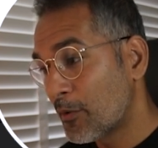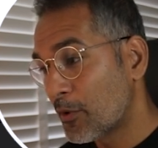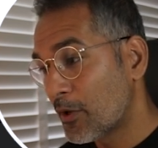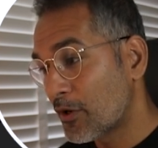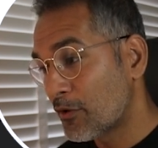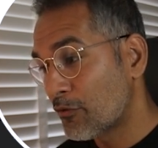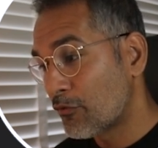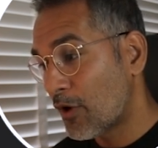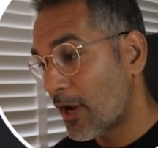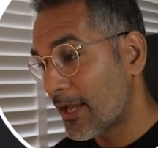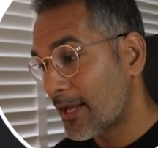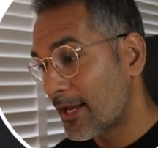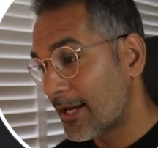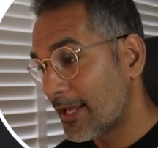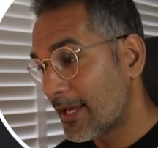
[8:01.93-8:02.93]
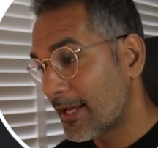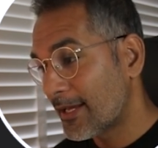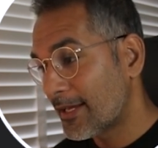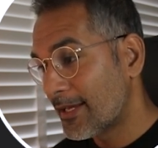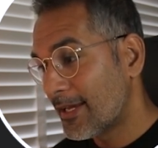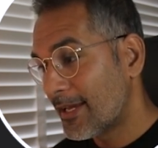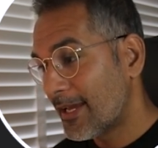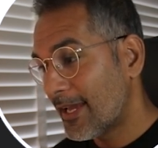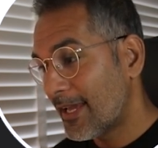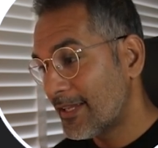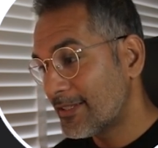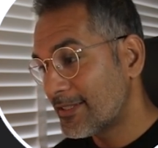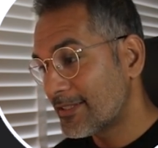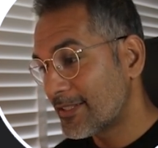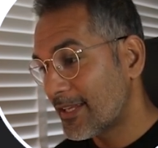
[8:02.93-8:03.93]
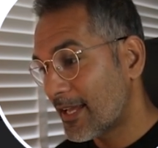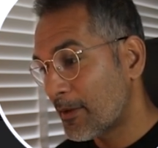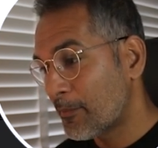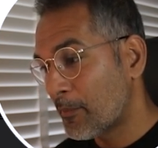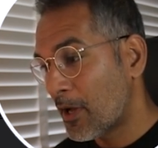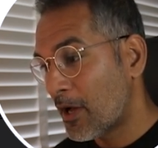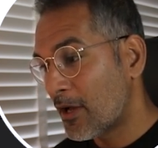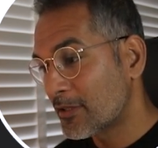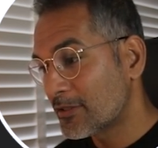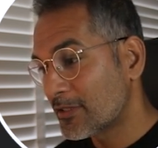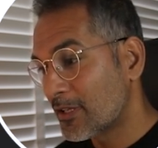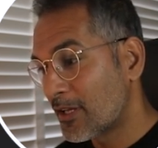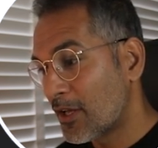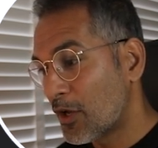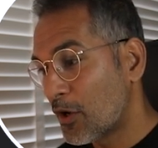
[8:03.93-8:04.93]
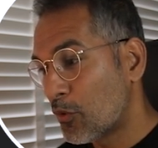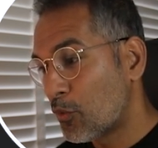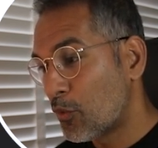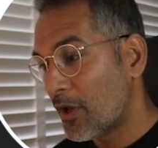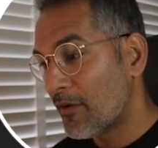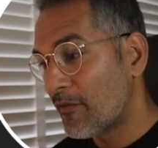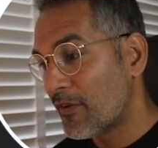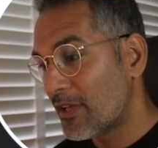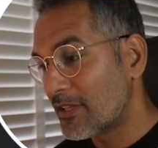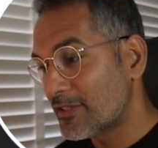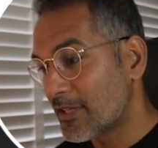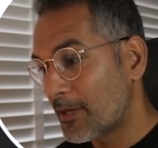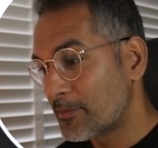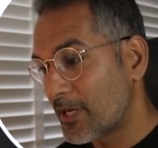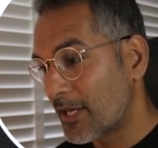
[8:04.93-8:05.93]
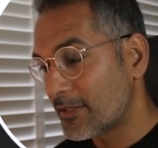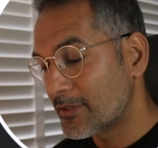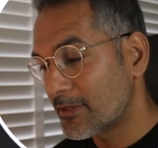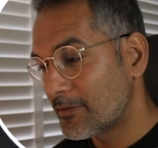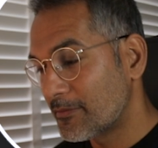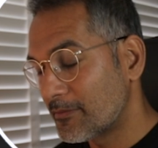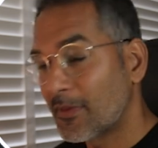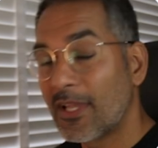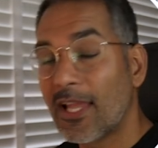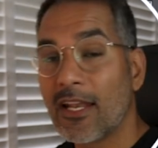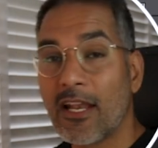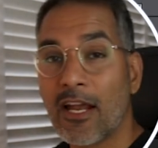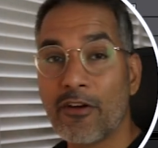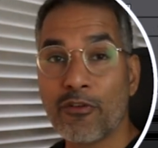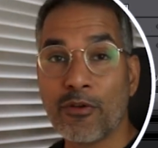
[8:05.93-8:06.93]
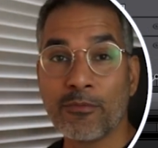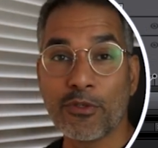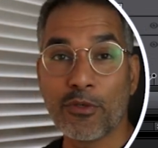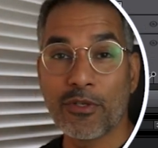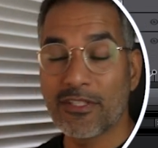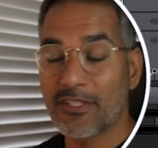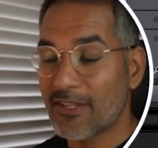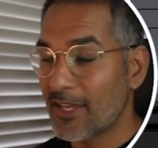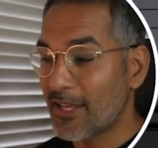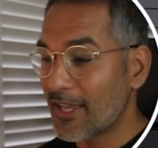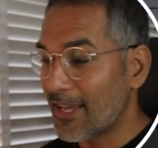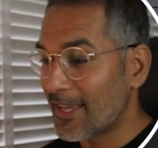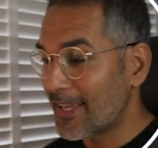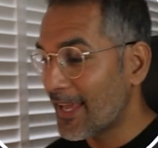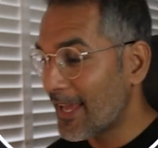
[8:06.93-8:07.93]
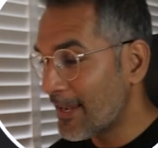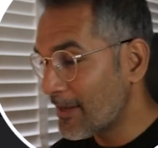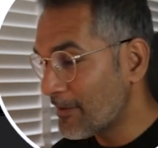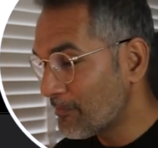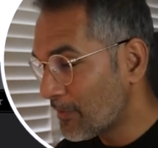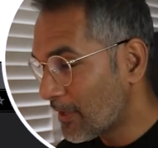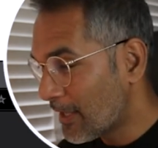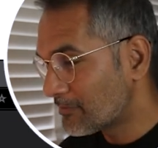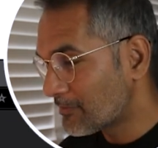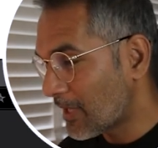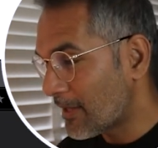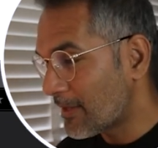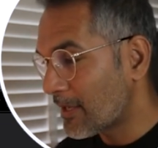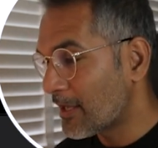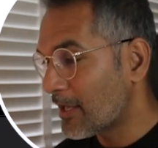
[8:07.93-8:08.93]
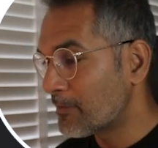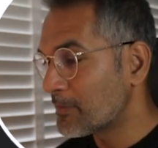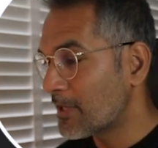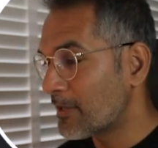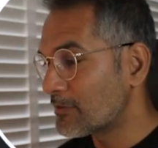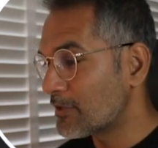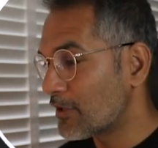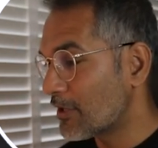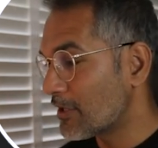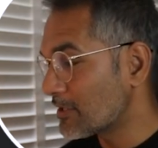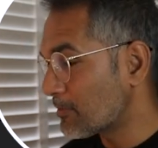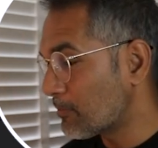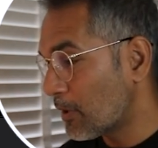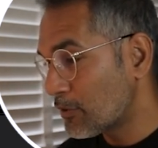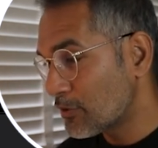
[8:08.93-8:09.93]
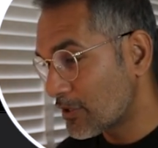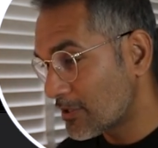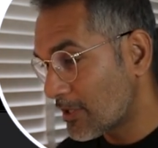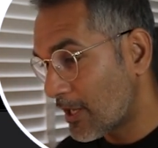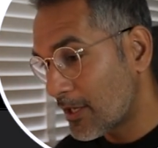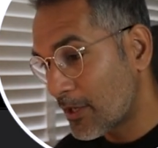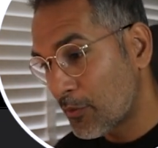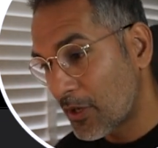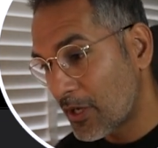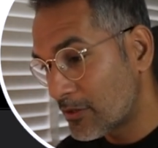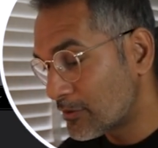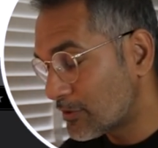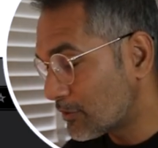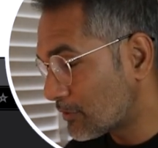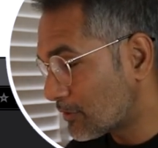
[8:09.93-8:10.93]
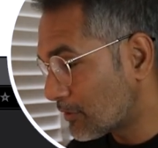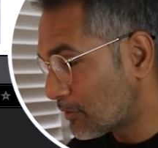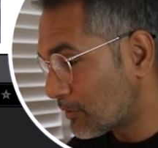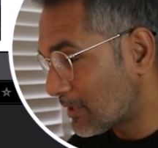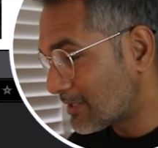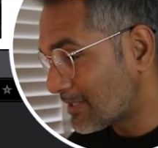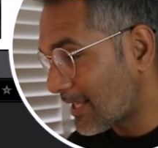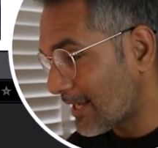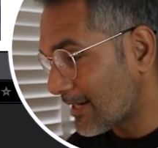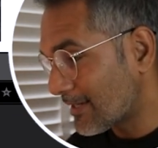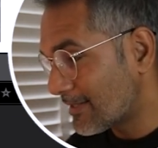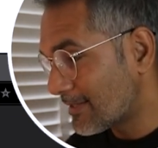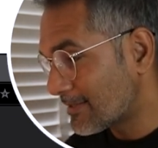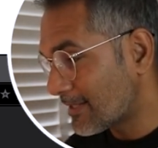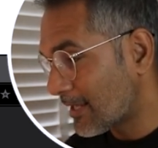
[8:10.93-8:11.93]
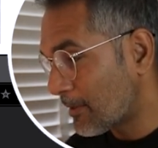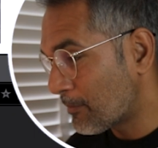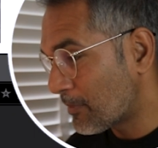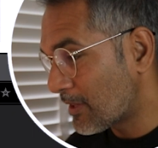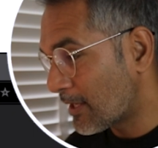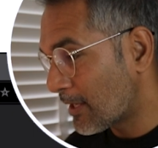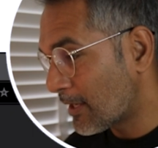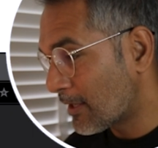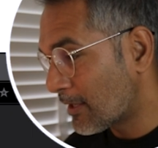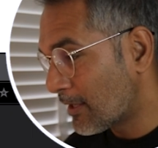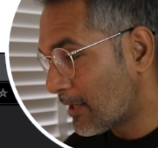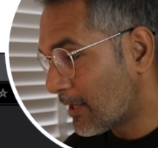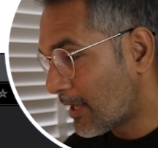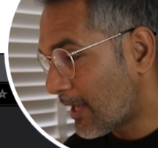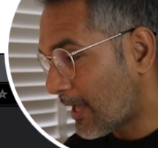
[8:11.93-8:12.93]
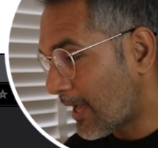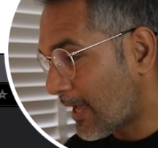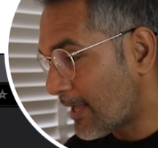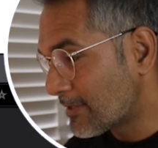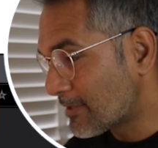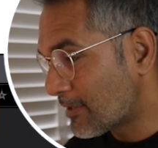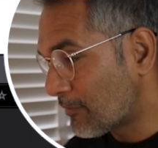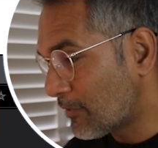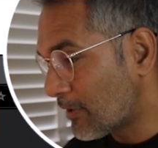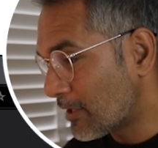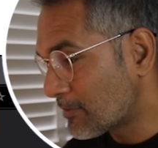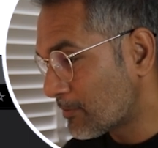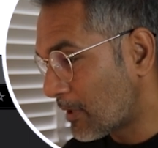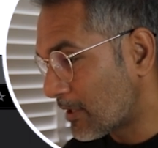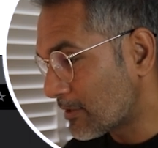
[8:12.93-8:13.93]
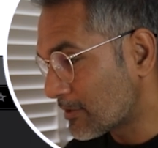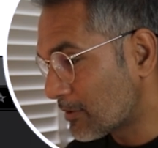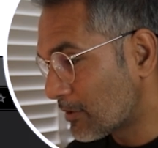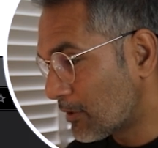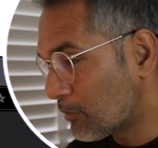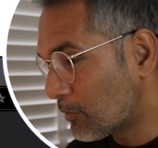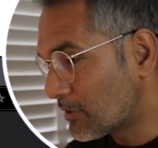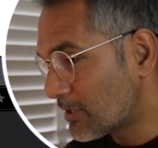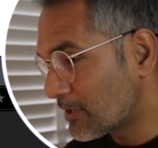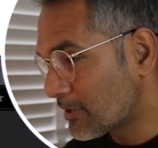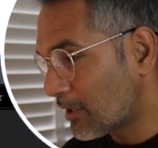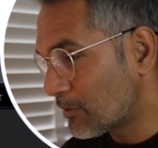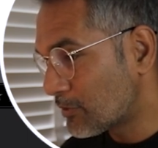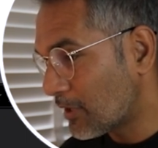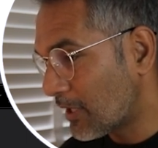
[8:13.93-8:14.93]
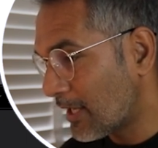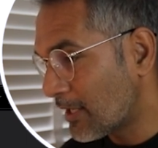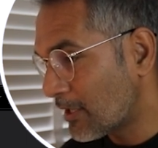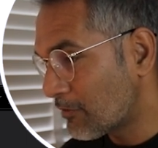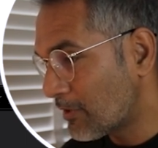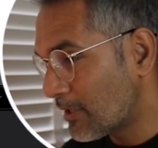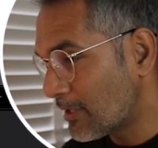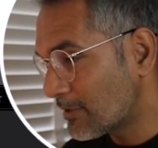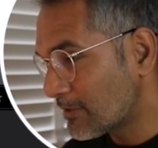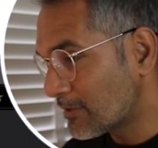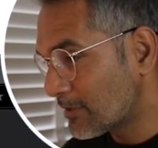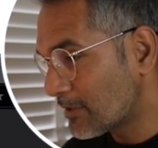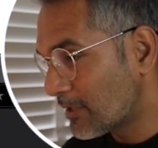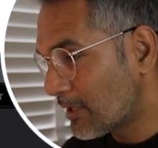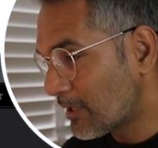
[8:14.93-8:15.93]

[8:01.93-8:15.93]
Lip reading: We're going to right click, intersect mask with subject. Let Lightroom do its thing again, and then come down to the exposure slider. We're going to do exactly the same thing as the first mask. We're just going to increase.